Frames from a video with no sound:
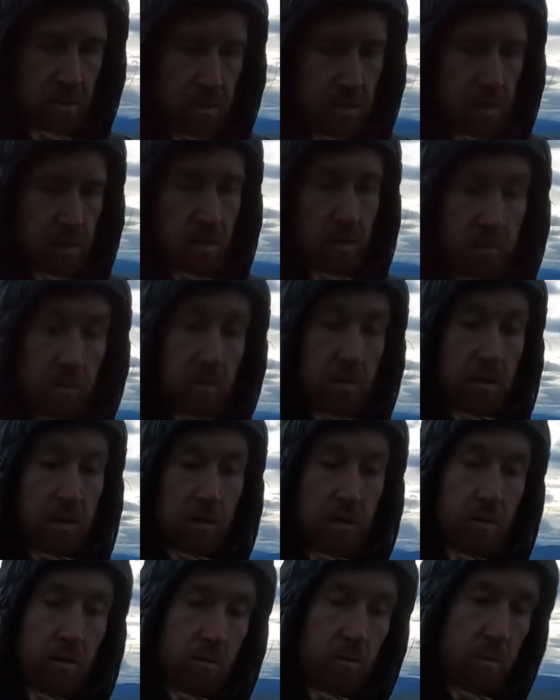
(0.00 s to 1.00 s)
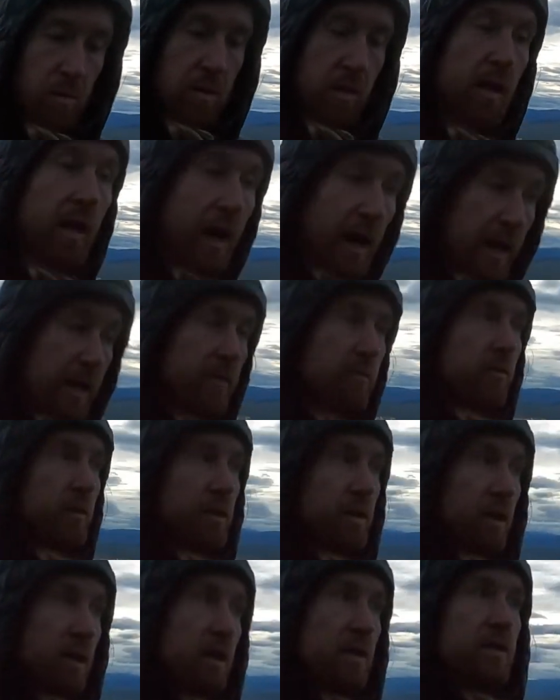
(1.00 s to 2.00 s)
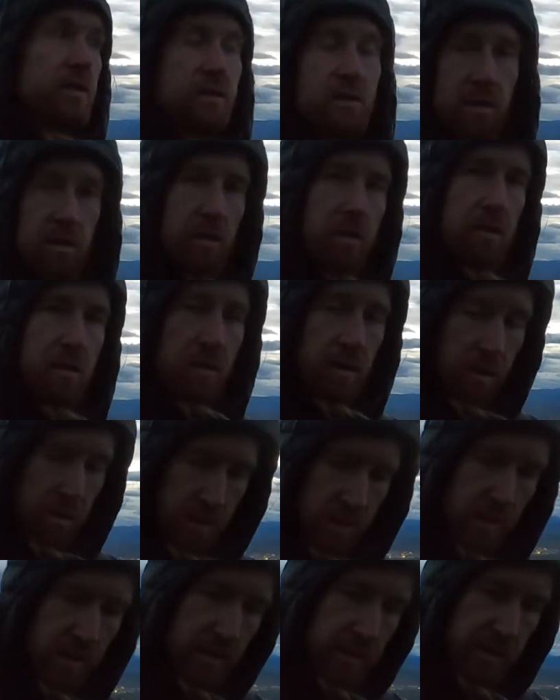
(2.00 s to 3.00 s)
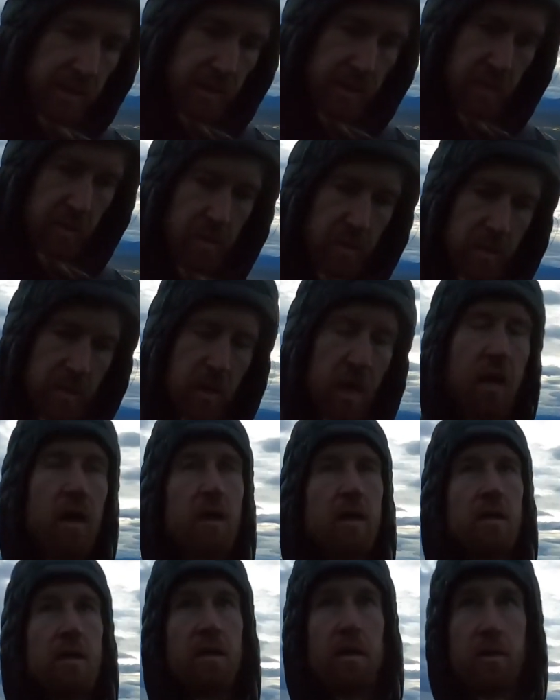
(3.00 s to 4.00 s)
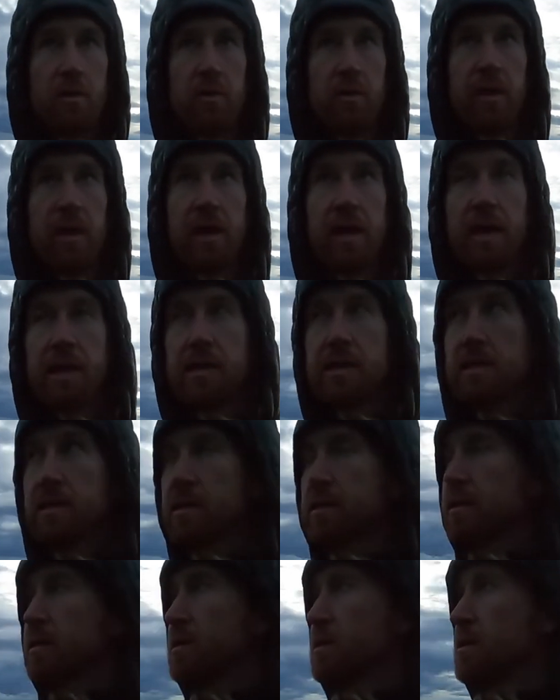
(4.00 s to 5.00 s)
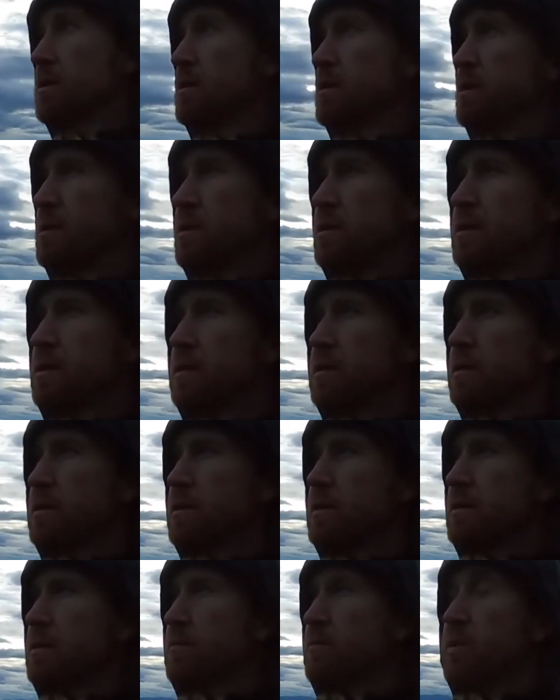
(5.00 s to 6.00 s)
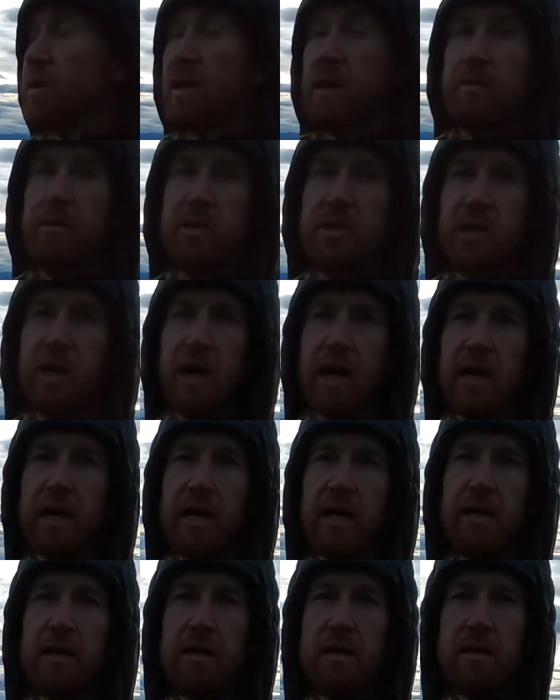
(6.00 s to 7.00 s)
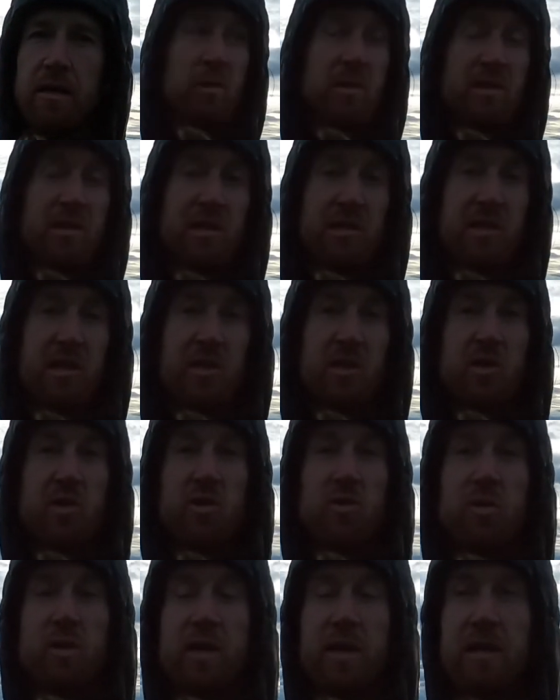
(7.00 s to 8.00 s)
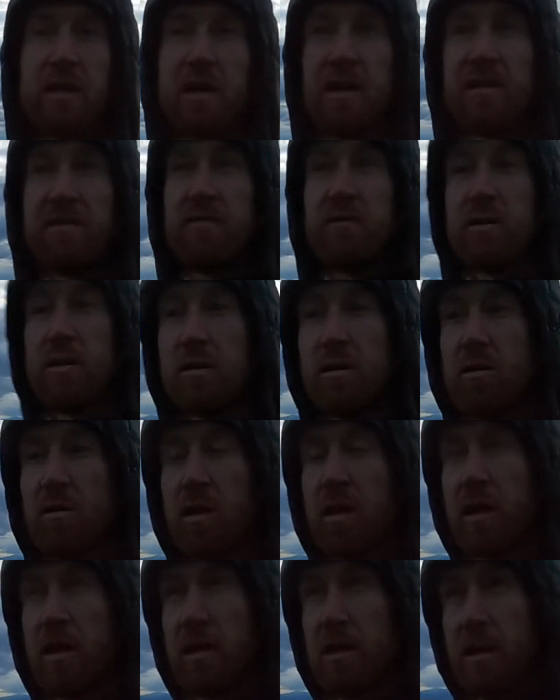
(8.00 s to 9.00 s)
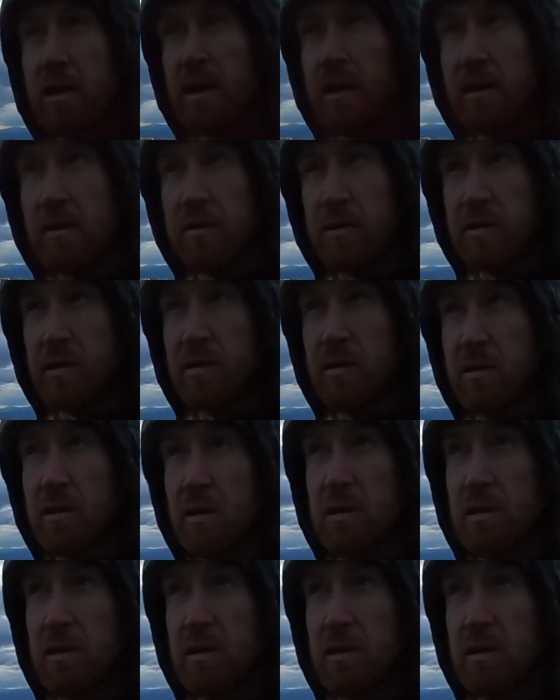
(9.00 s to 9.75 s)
that you can reliably get strong sunsets with. I know that, but I'm trying. When sunsets do kick off with low-lying clouds,